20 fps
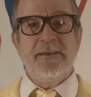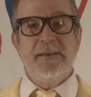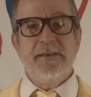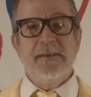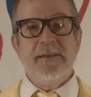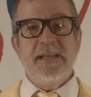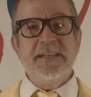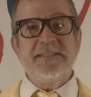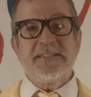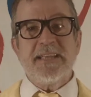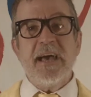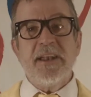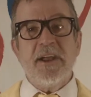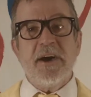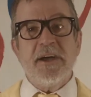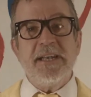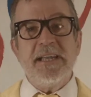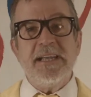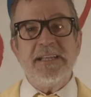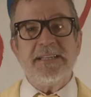He said
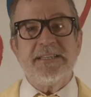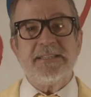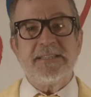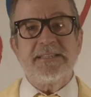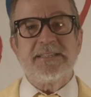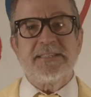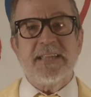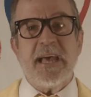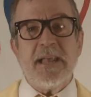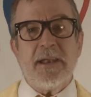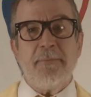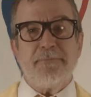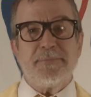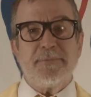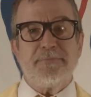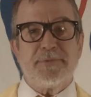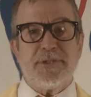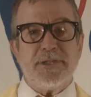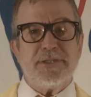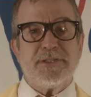I needed to set up
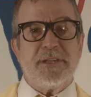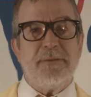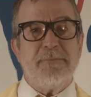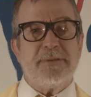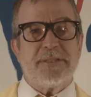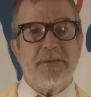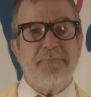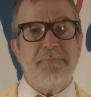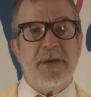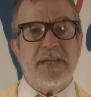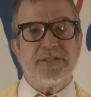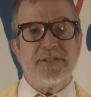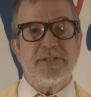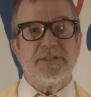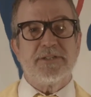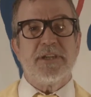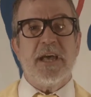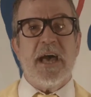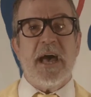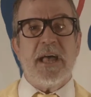distancing
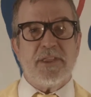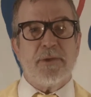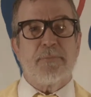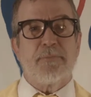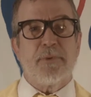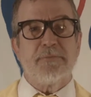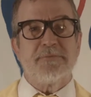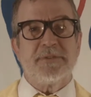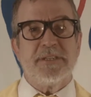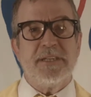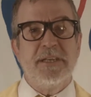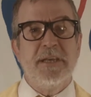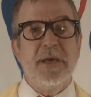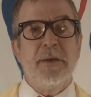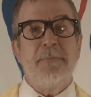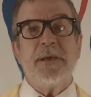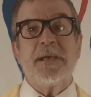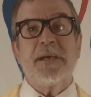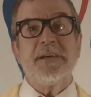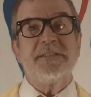measures at the property
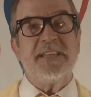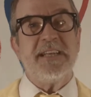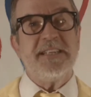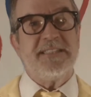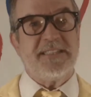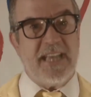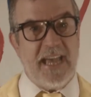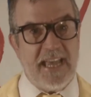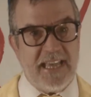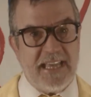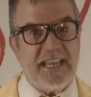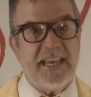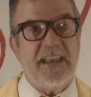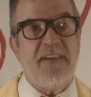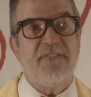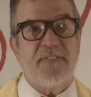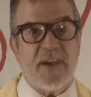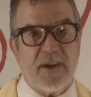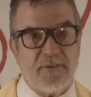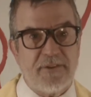because they're taking
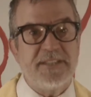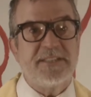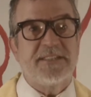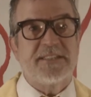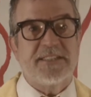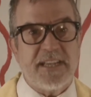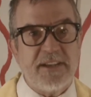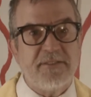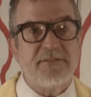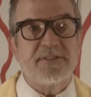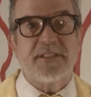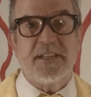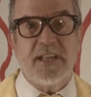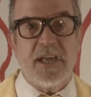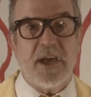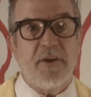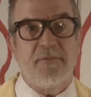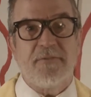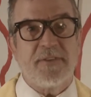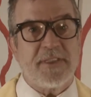it very seriously
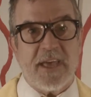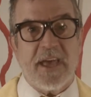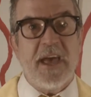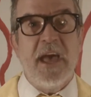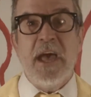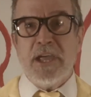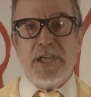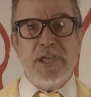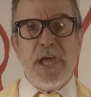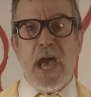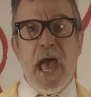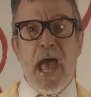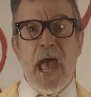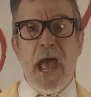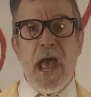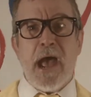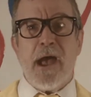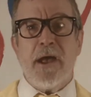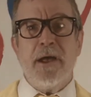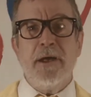over there.
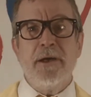Yeah,